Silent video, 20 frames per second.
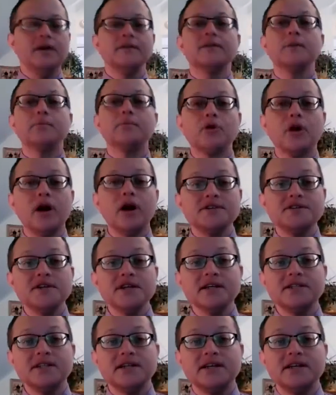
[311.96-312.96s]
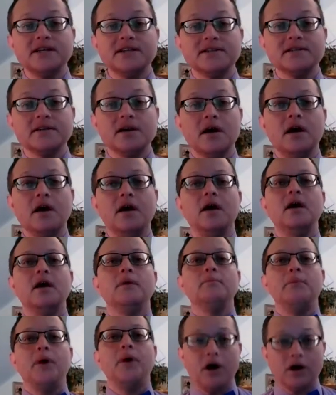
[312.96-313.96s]
The project is
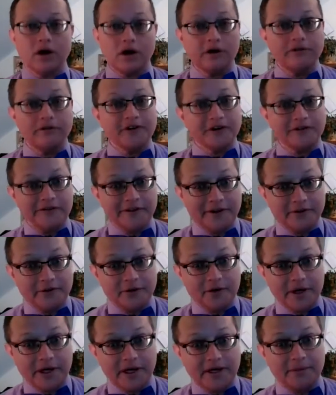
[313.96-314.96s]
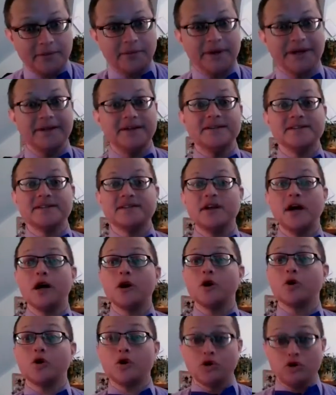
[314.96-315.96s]
part of your final grade, but it is not
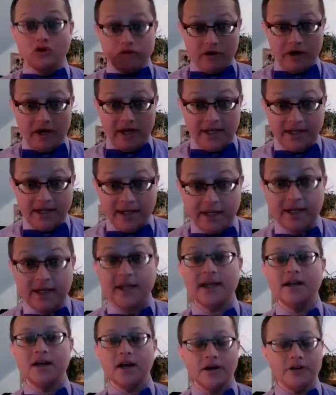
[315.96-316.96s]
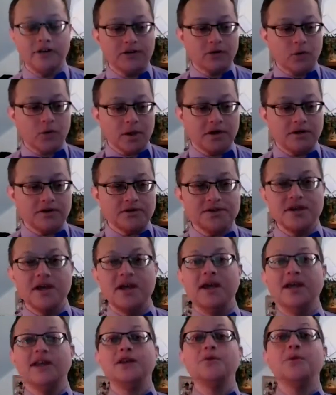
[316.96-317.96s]
graded. In other words,
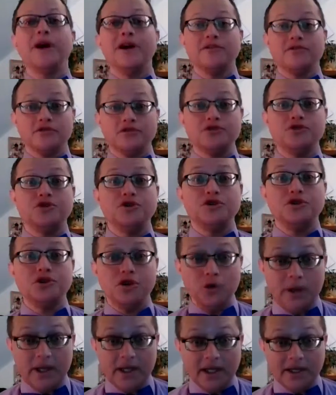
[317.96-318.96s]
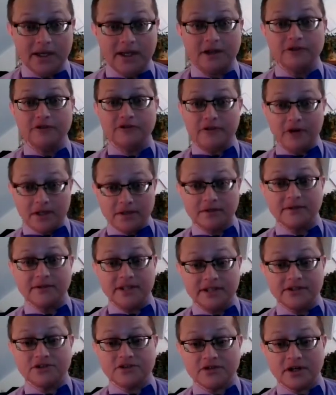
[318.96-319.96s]
you either do it and you follow the
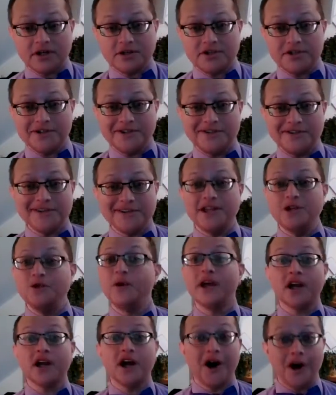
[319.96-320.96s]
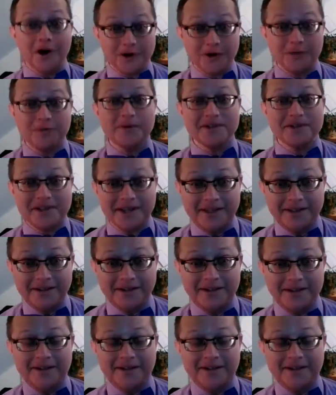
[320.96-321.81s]
instructions and you get 100%,